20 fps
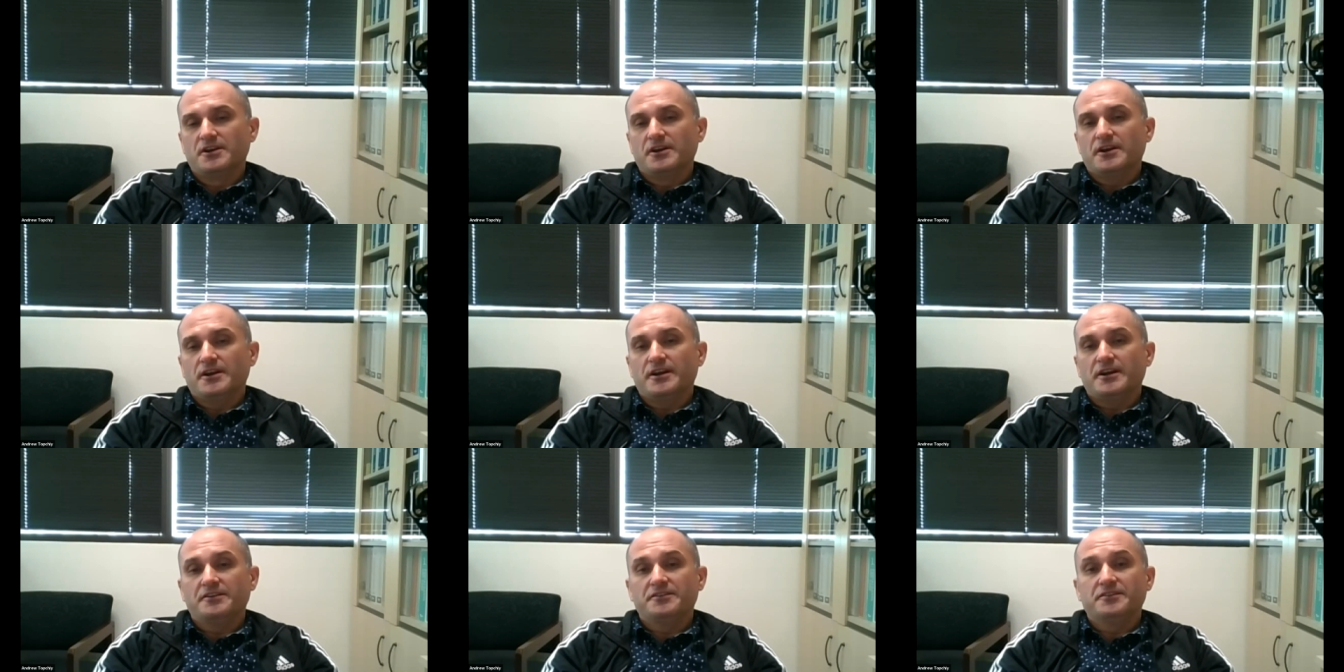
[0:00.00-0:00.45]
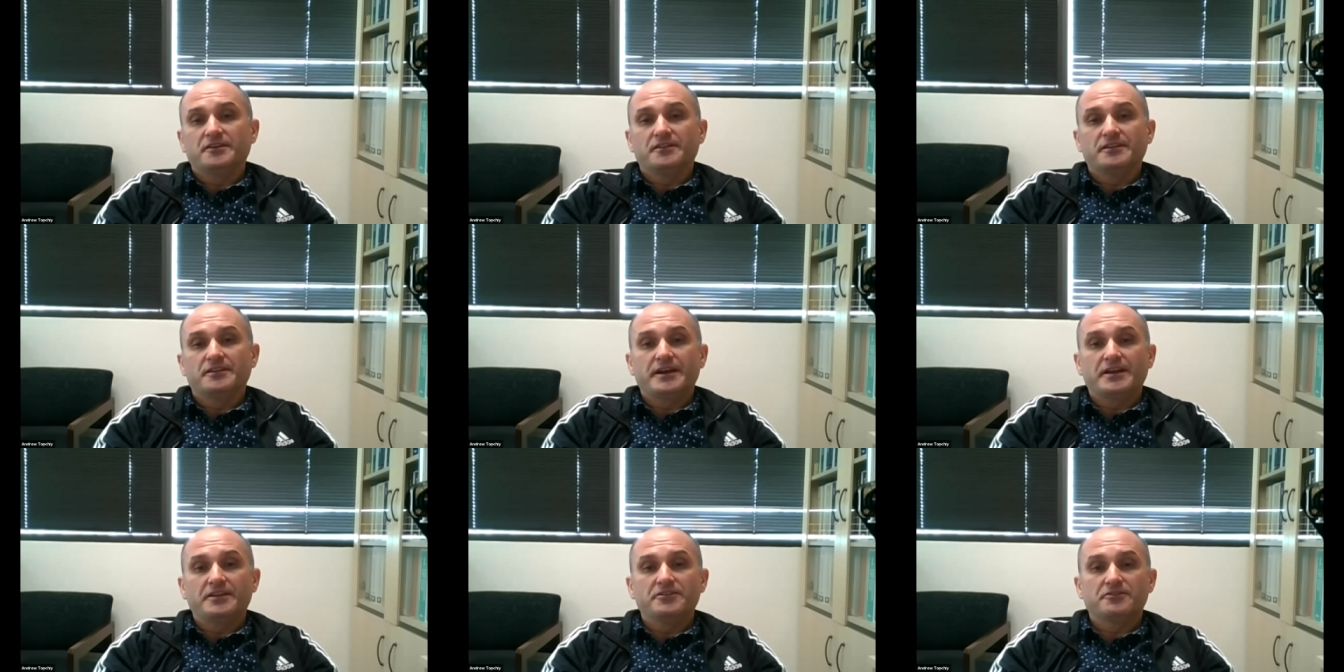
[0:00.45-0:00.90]
and the
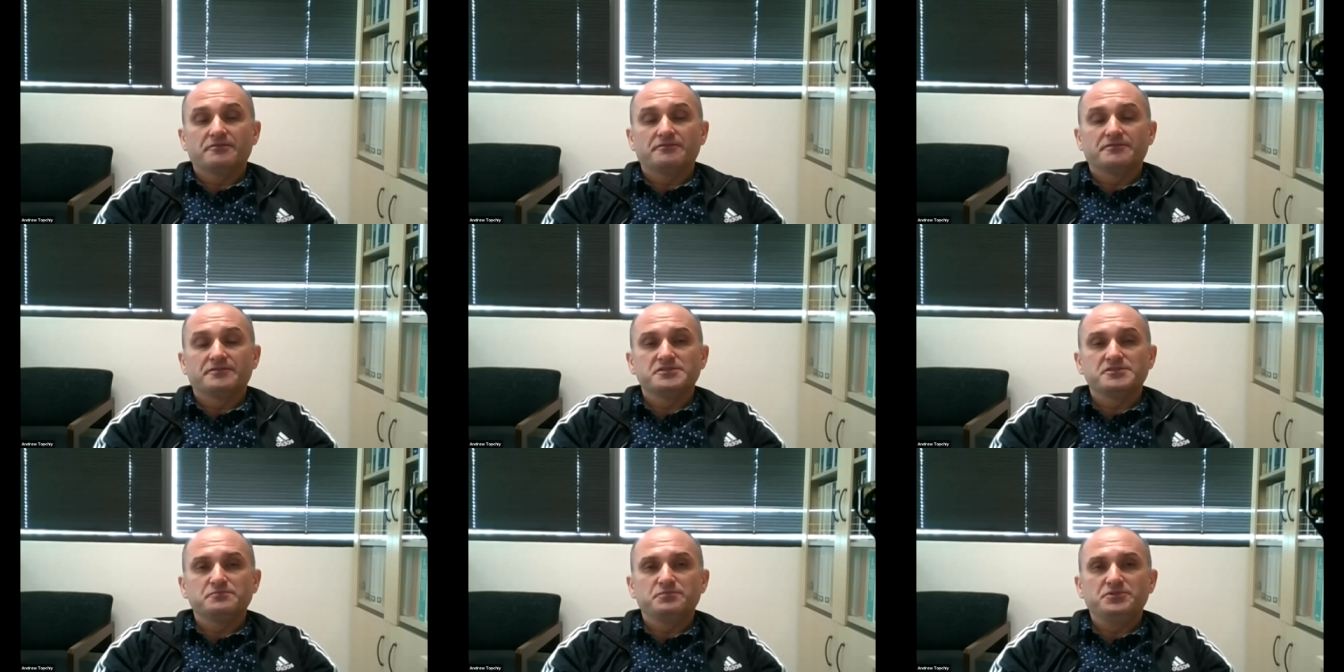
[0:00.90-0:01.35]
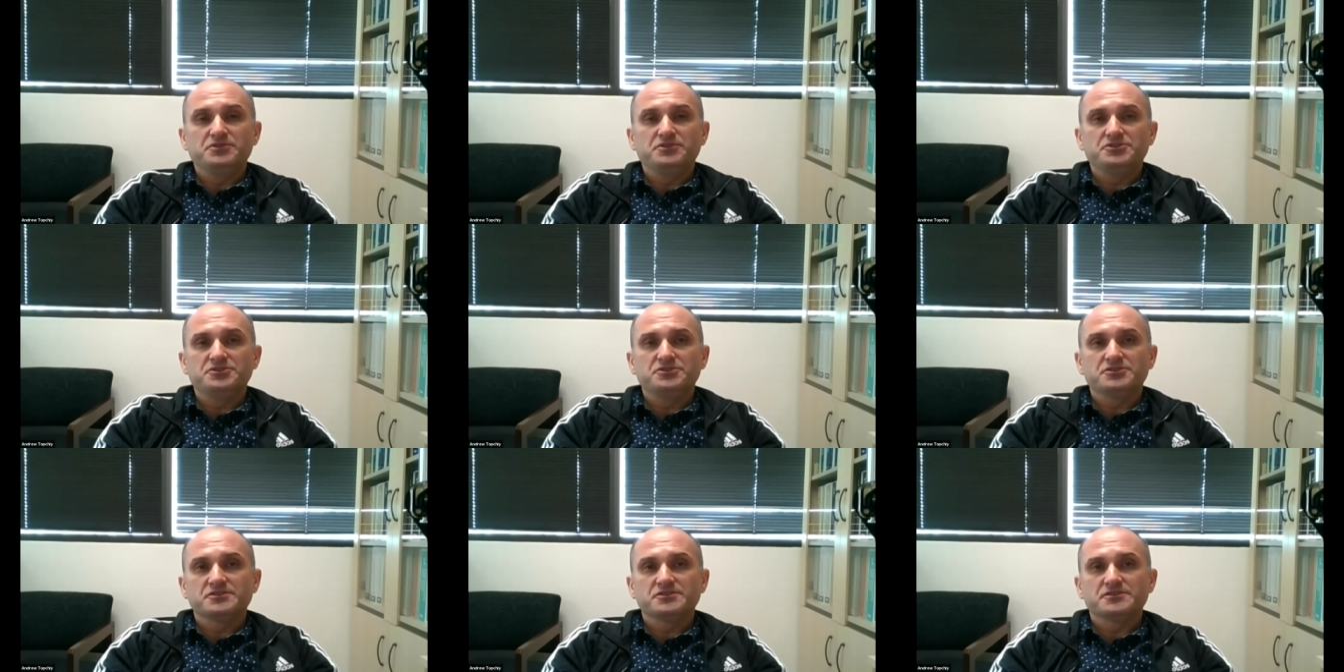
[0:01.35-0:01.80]
length of the
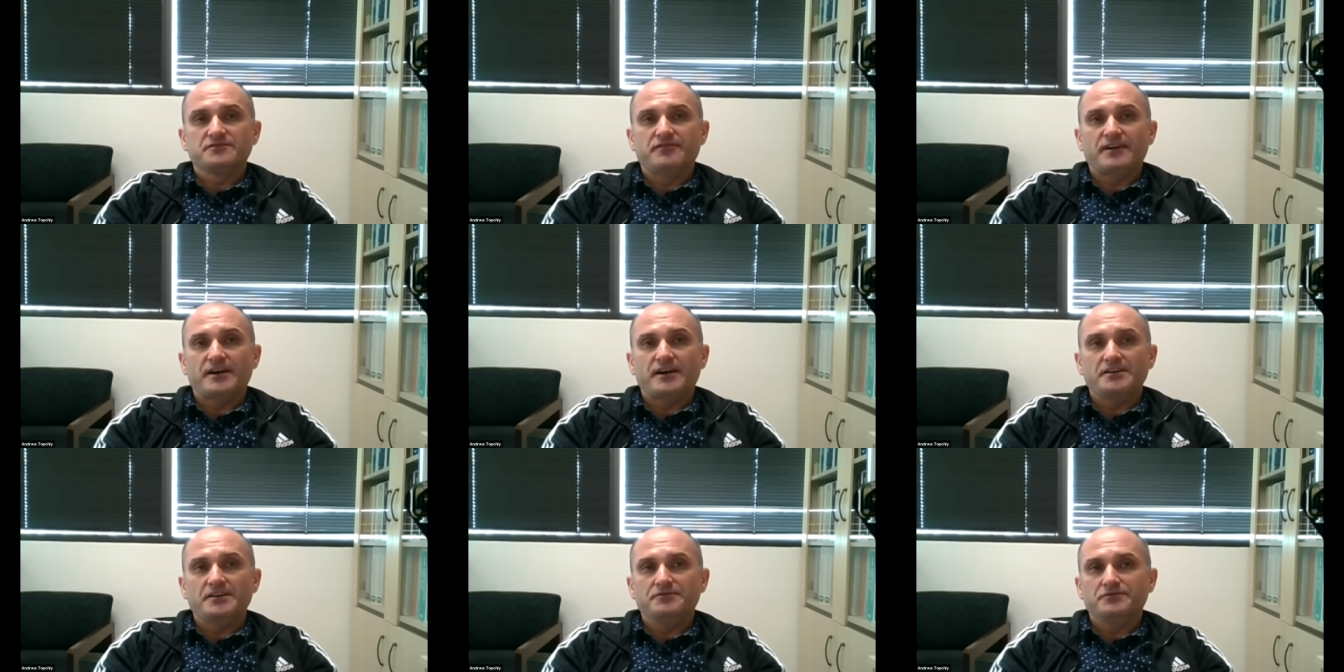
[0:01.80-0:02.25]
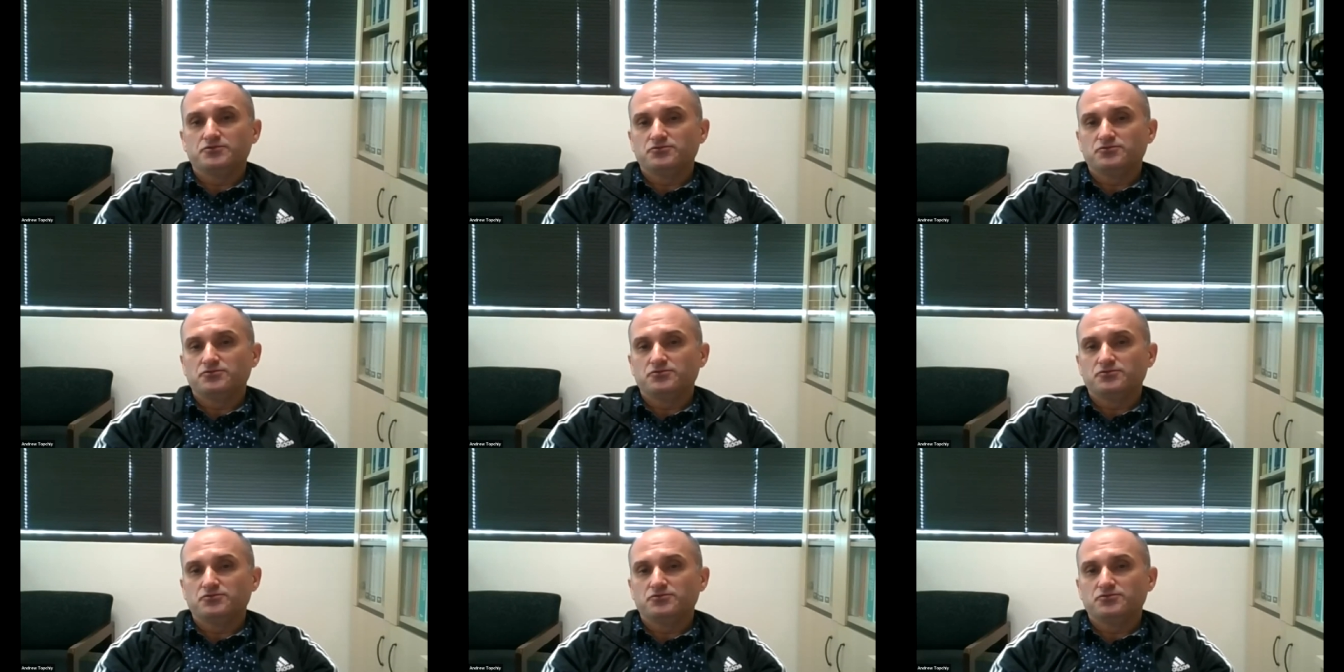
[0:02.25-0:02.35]
speech is five